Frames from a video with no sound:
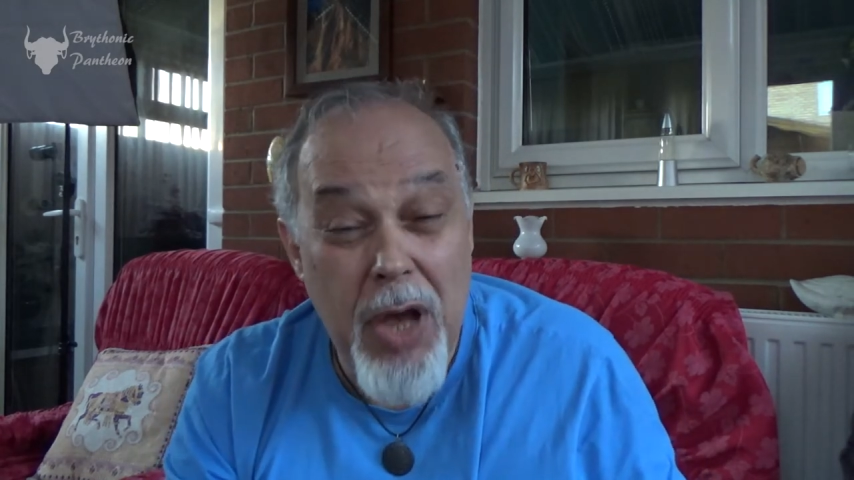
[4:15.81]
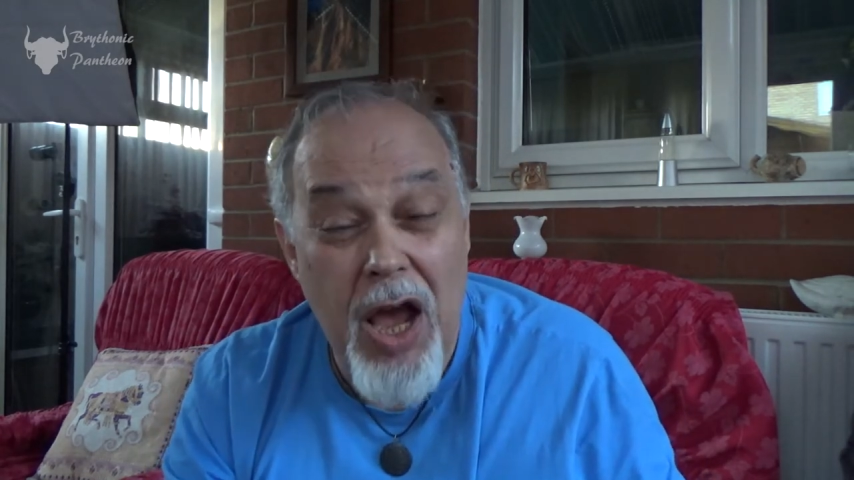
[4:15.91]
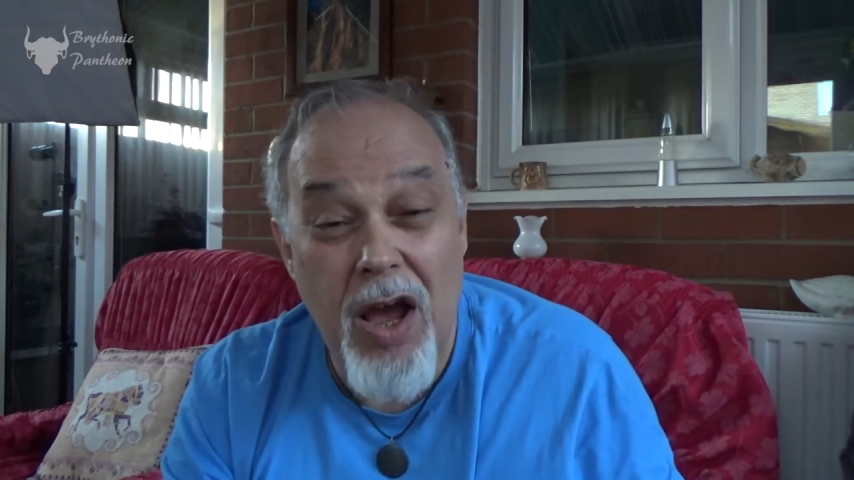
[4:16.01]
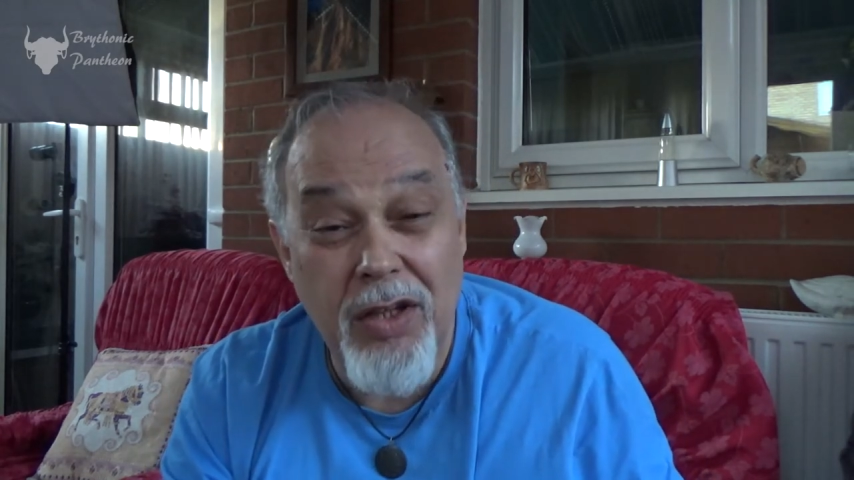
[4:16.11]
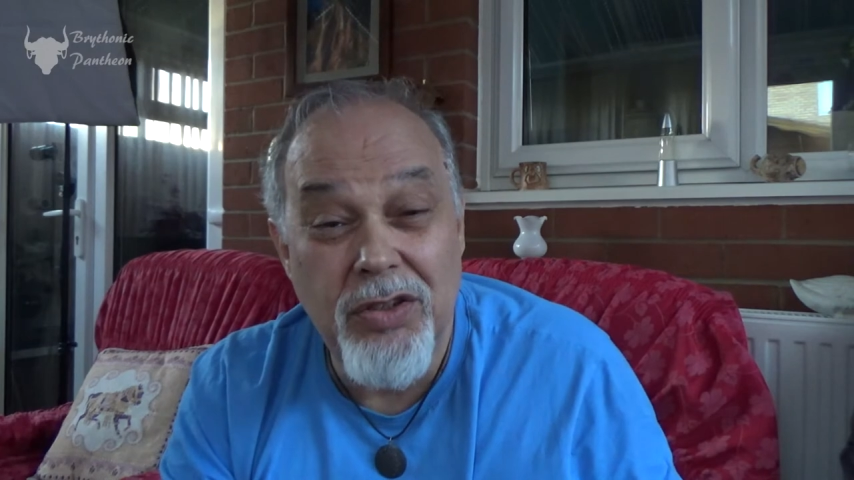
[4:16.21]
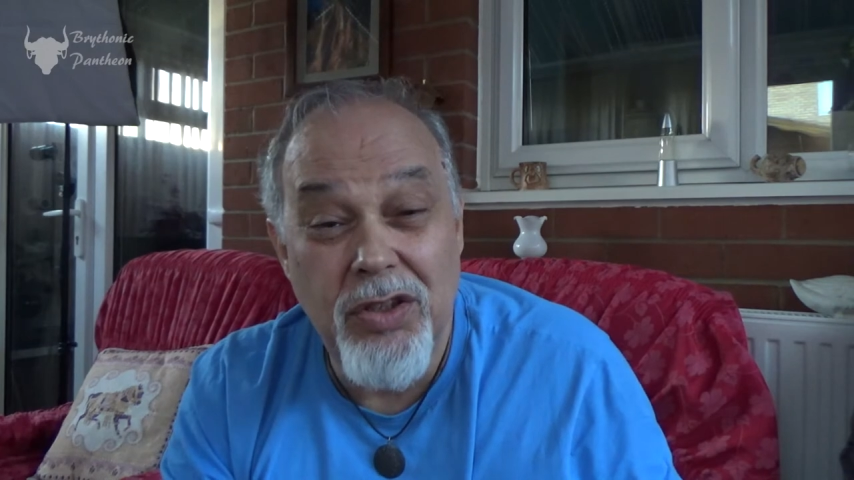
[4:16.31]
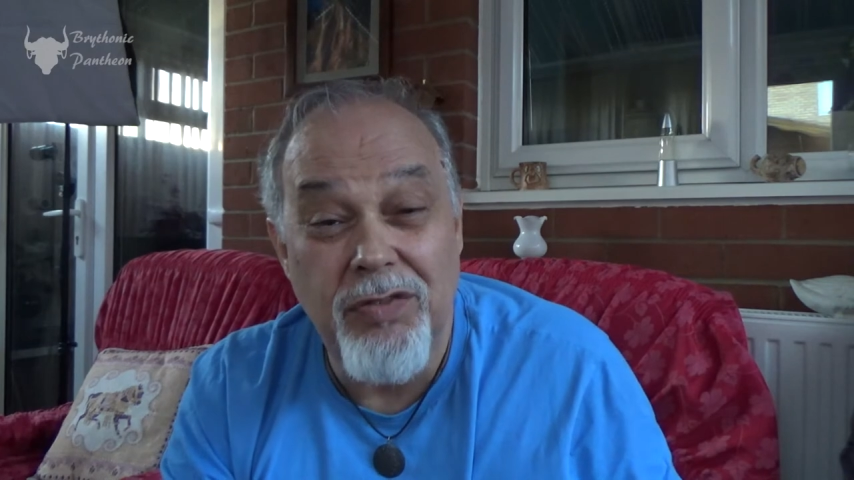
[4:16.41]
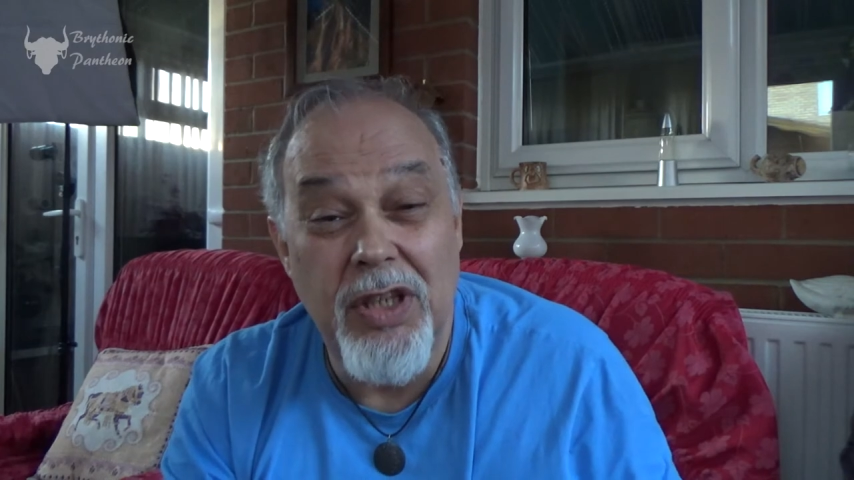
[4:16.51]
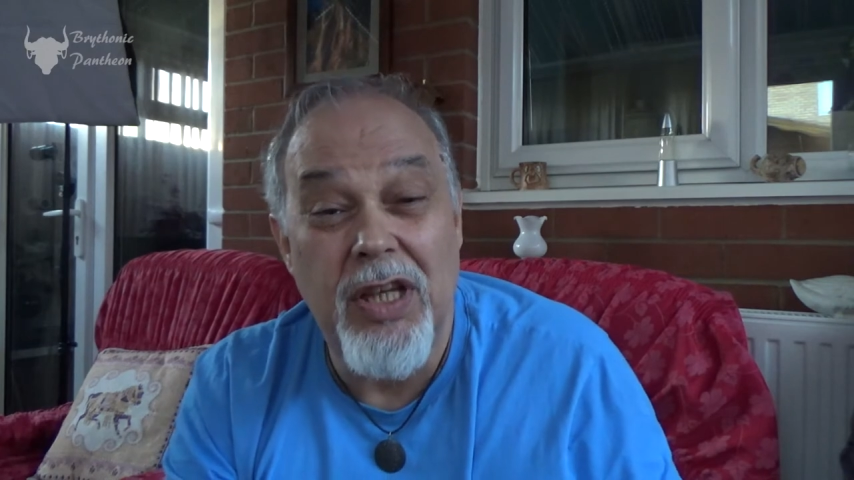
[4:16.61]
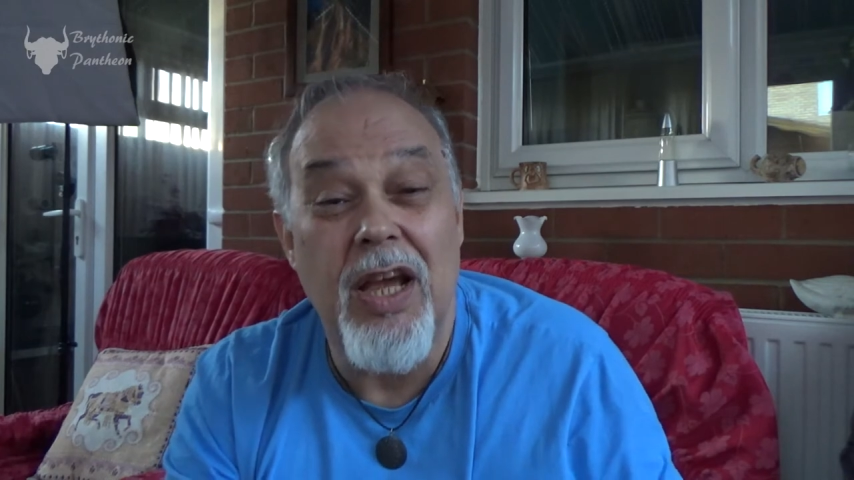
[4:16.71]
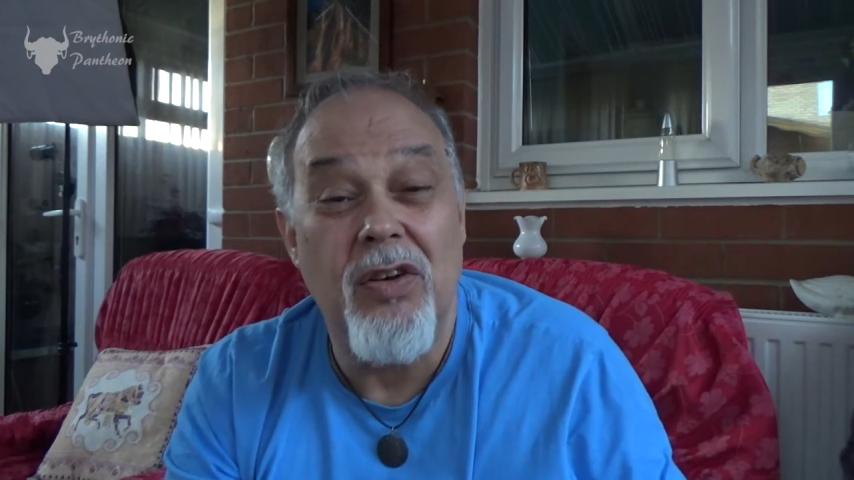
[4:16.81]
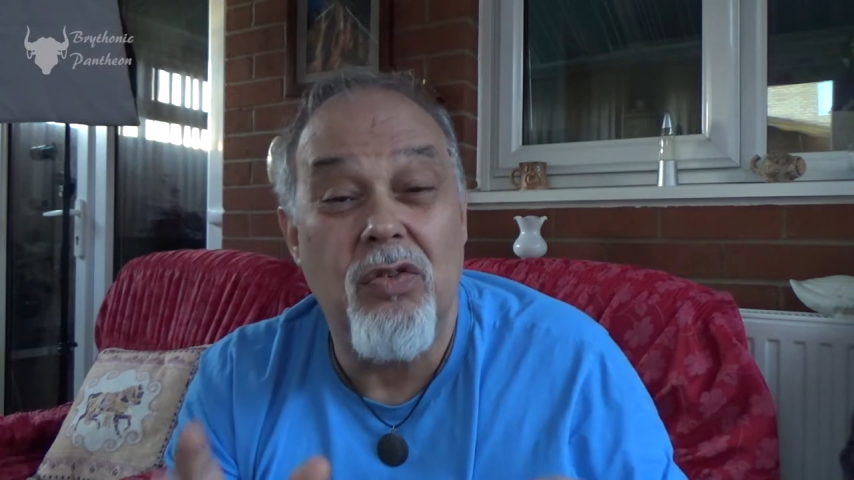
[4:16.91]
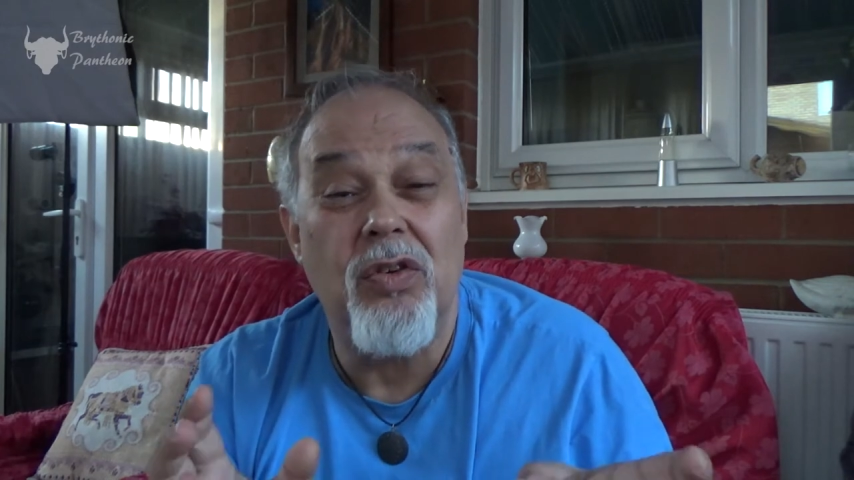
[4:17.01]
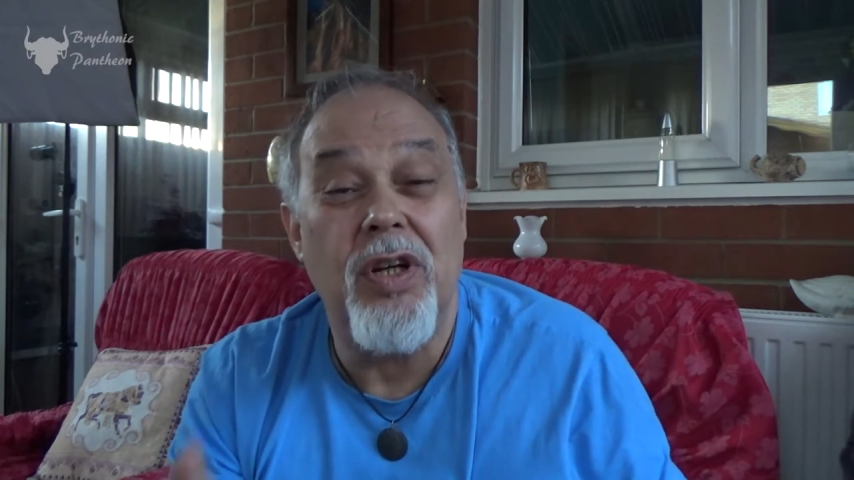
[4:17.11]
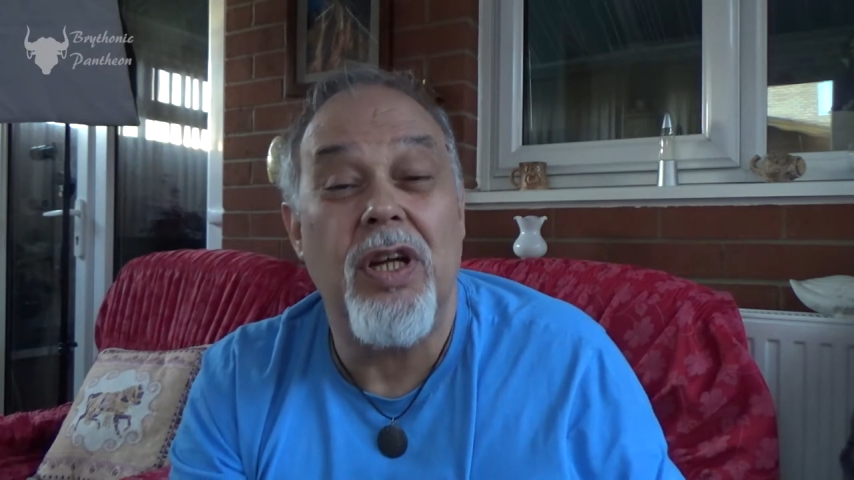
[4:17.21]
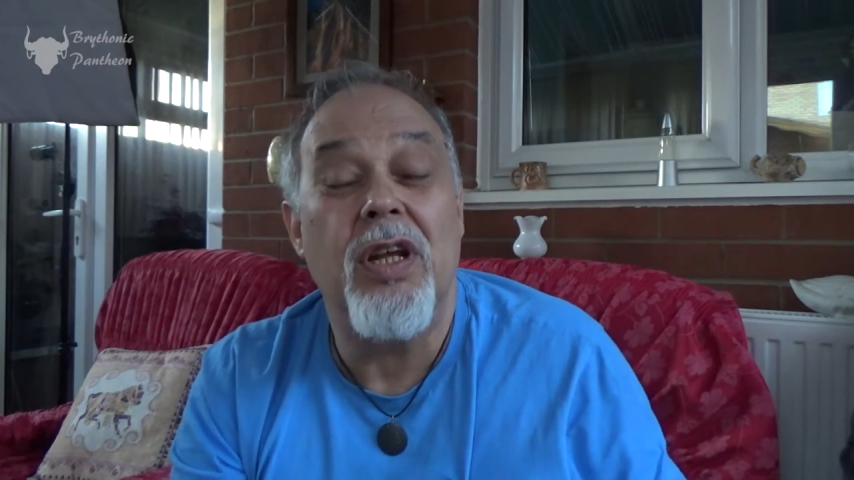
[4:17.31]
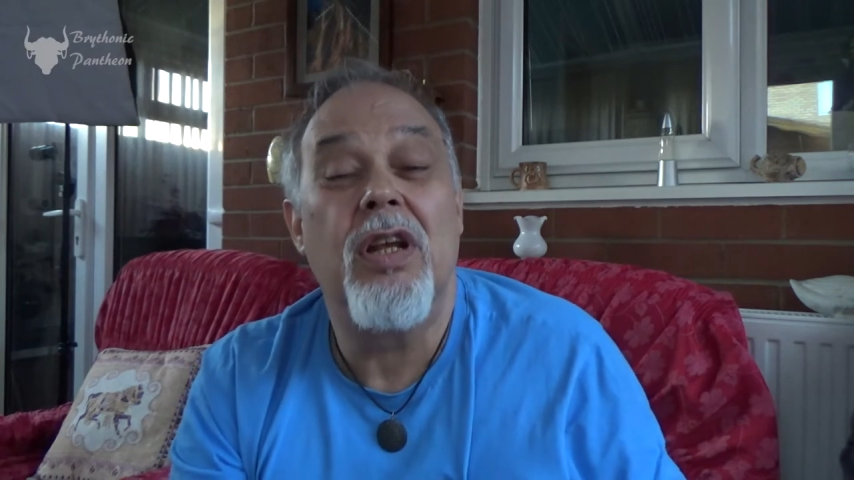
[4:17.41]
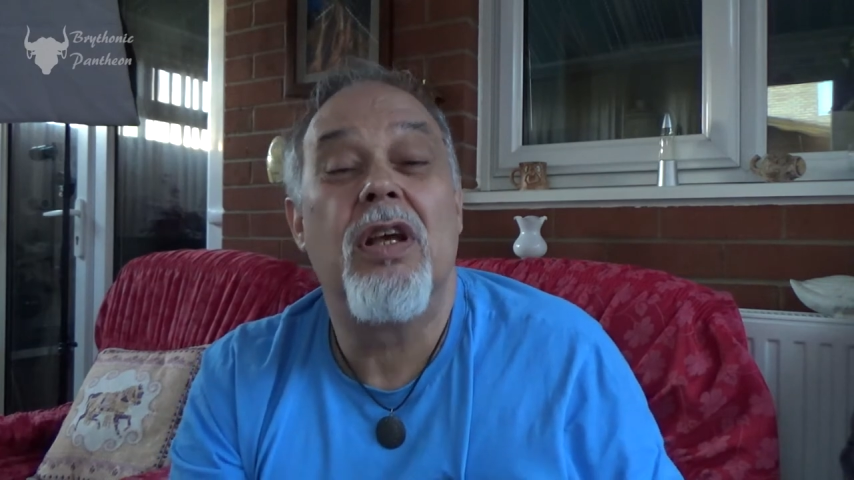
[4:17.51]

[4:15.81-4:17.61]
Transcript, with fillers: parts of the country